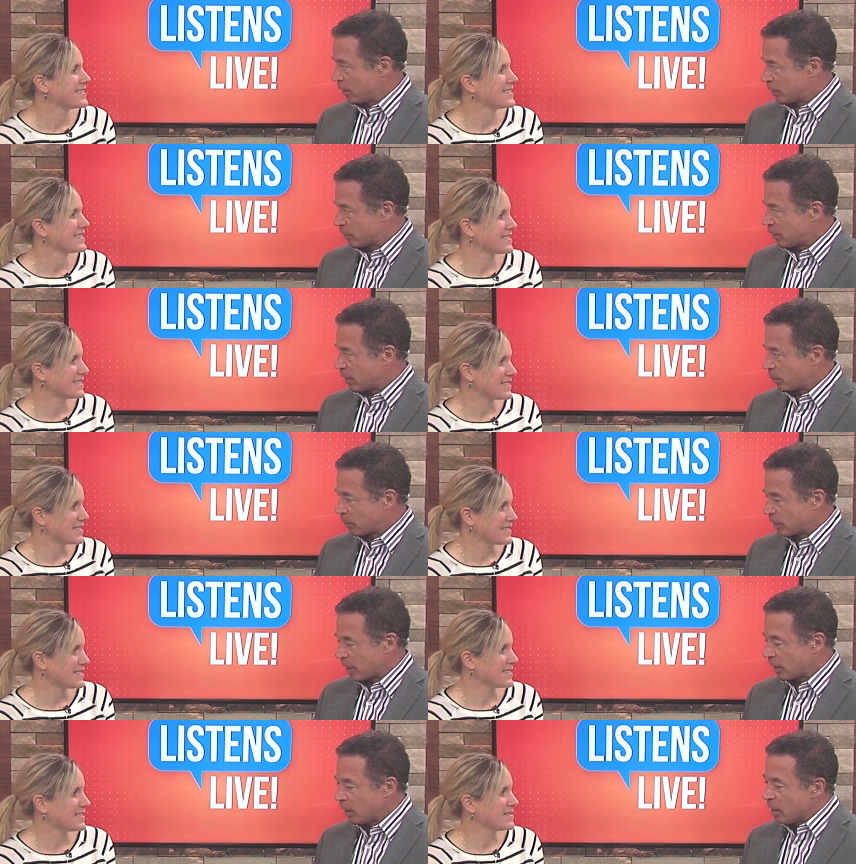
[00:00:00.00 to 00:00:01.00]
Speaker 1: that is involved with
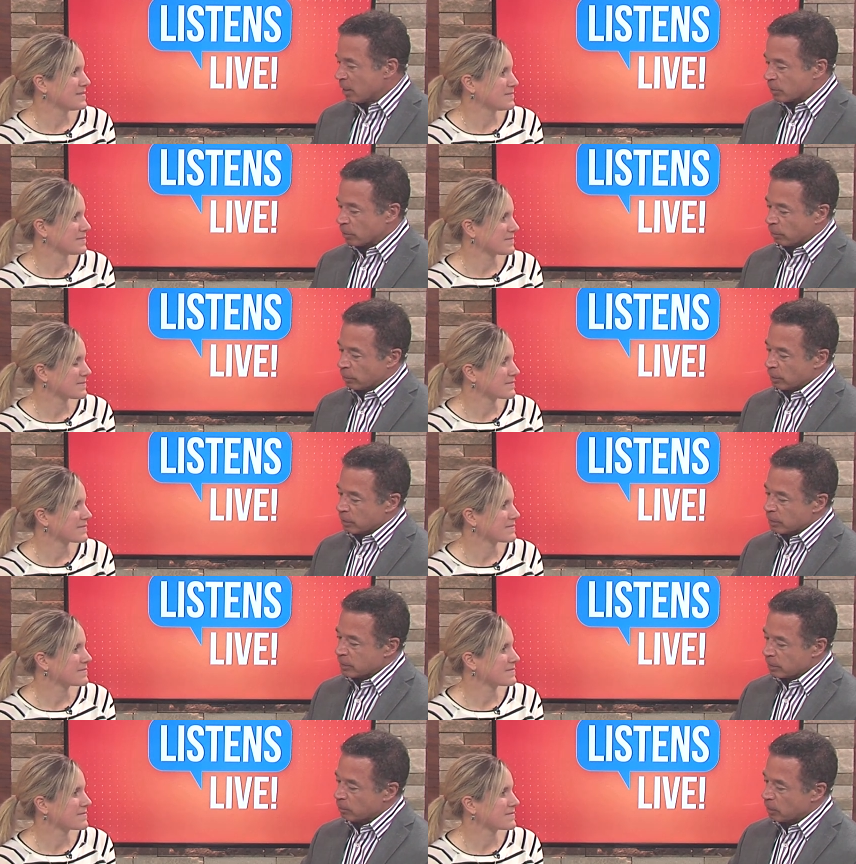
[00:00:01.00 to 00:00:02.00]
steak. Uh -huh. So there
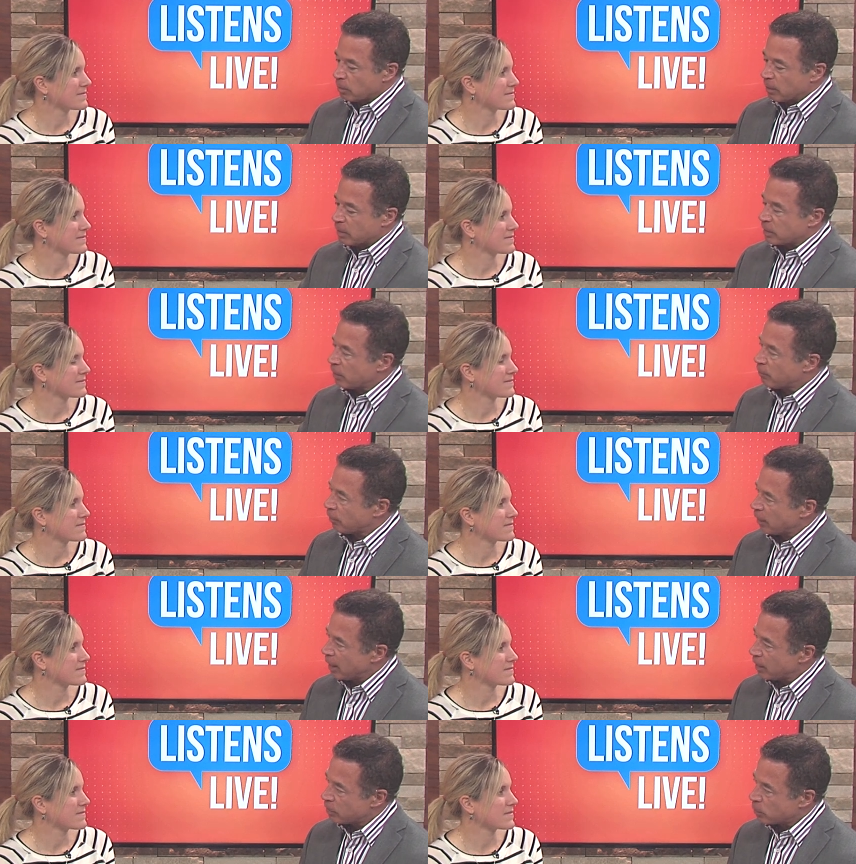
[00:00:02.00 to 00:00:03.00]
is something to be said for
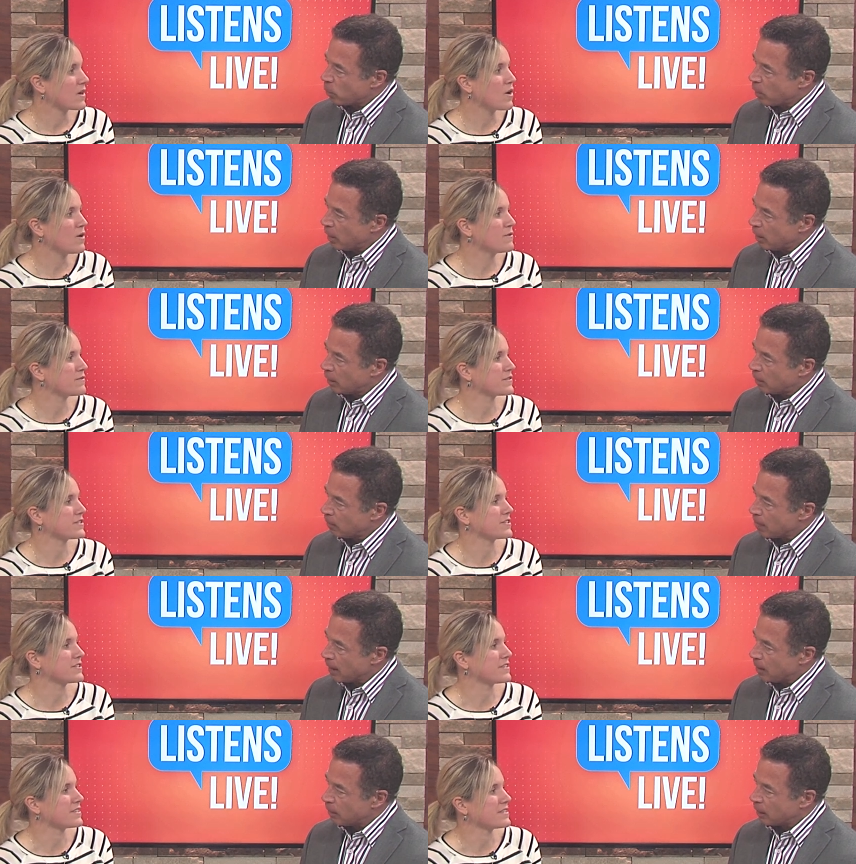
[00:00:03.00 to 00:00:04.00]
that as well. Oh, for
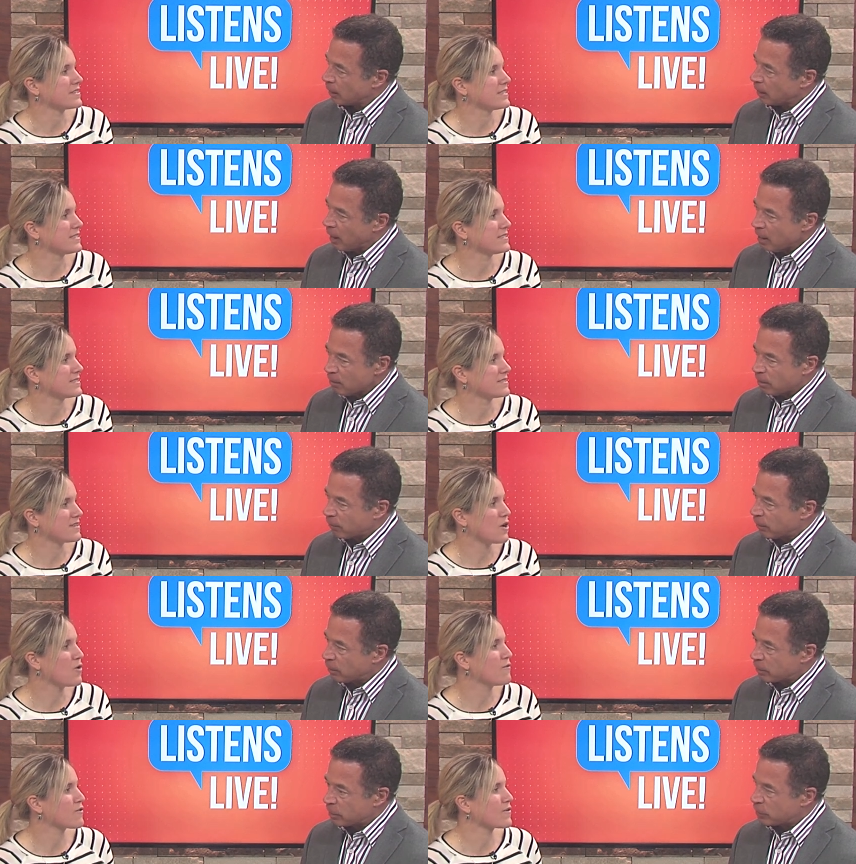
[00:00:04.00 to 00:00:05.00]
sure. I mean, a lot it's of the
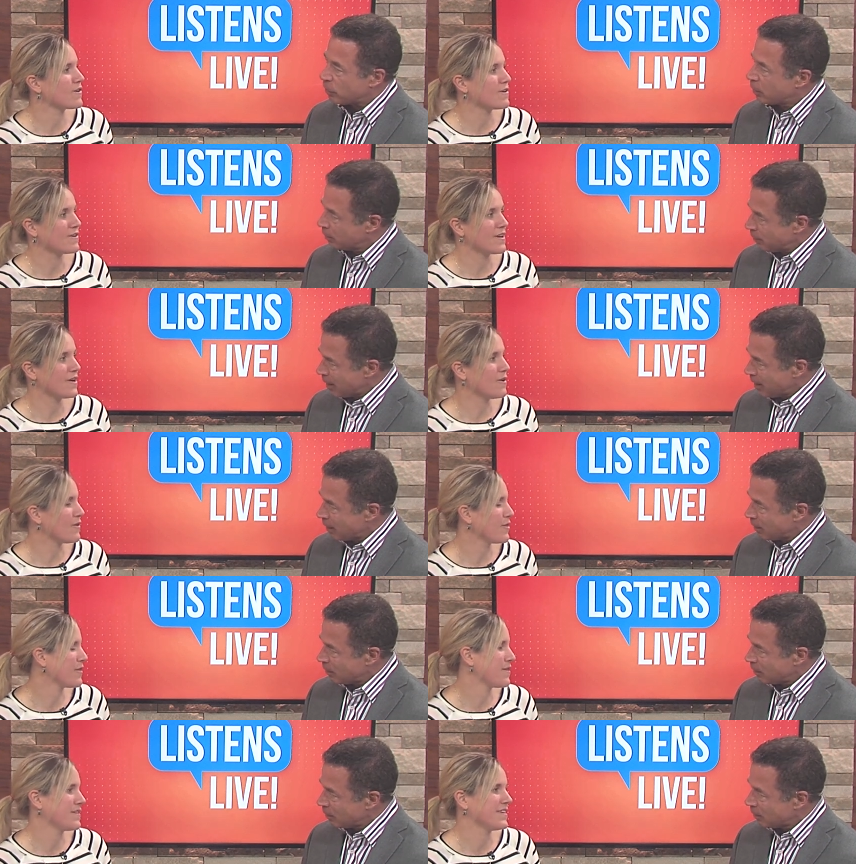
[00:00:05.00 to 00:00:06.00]
foods that you health. yeah
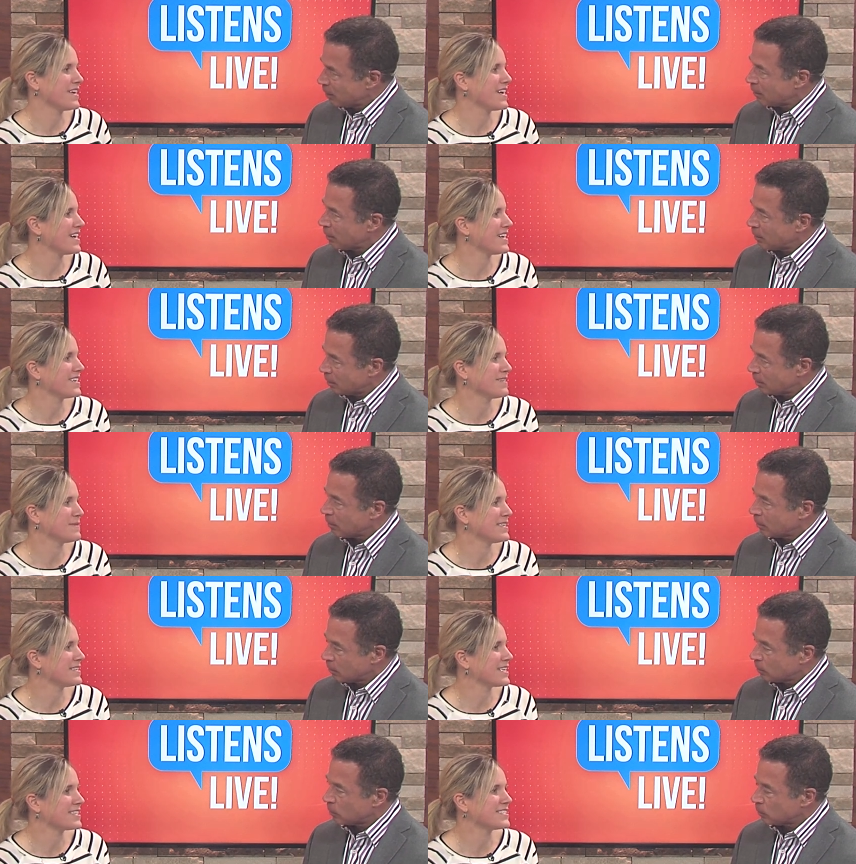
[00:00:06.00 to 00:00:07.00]
Speaker 2: yeah. I
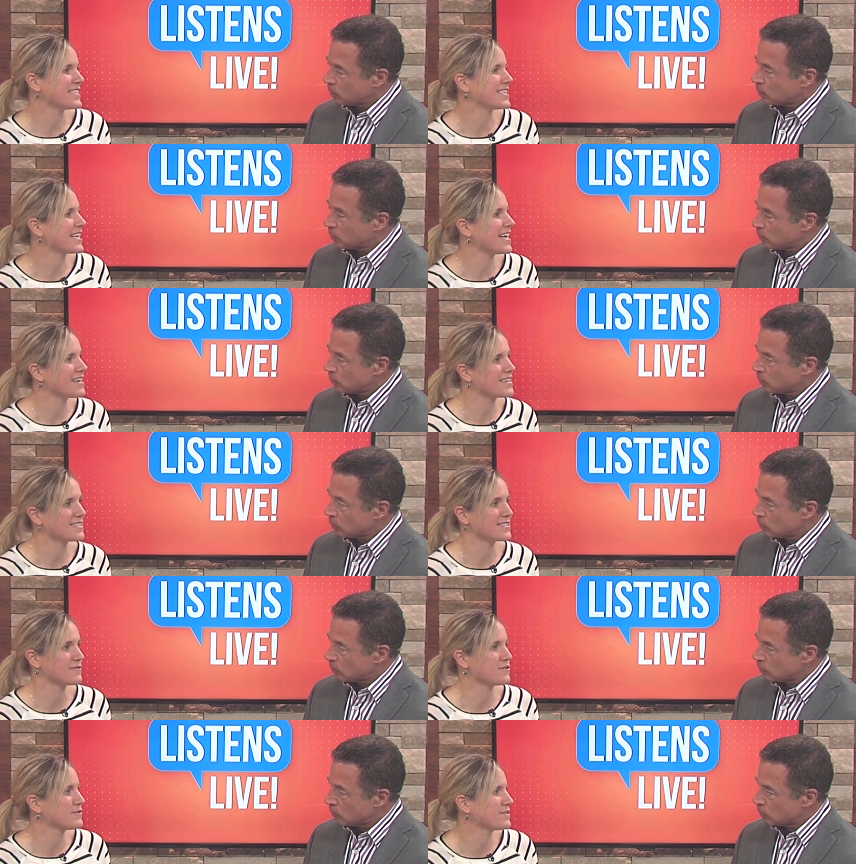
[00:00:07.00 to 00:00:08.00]
mean, like you said,
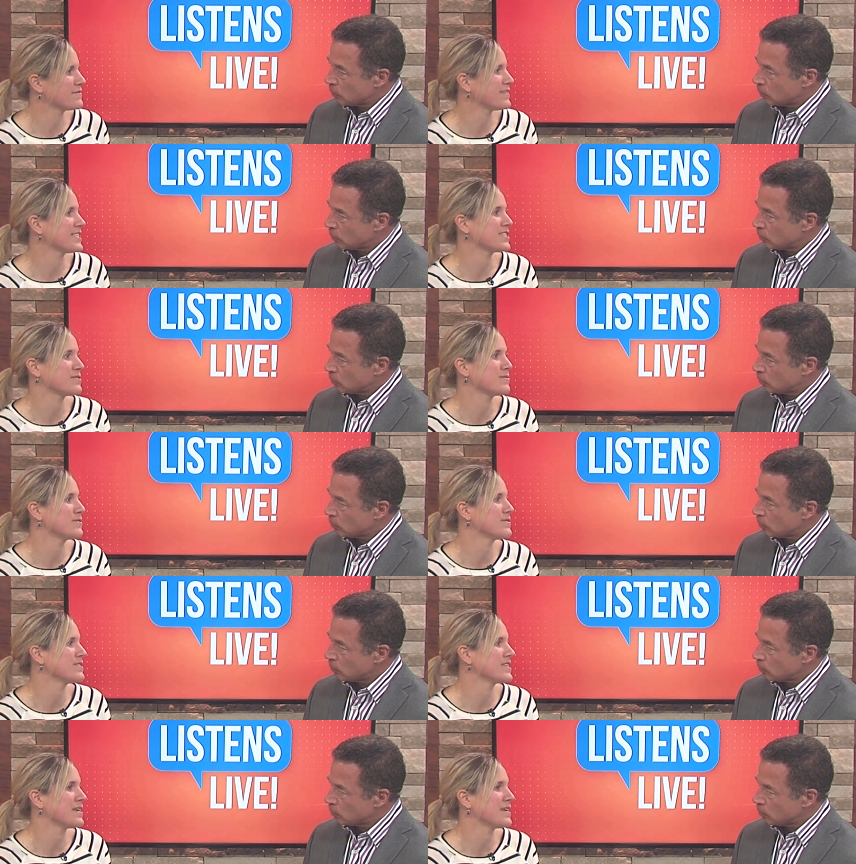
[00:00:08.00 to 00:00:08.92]
carrots, fruits and vegetables.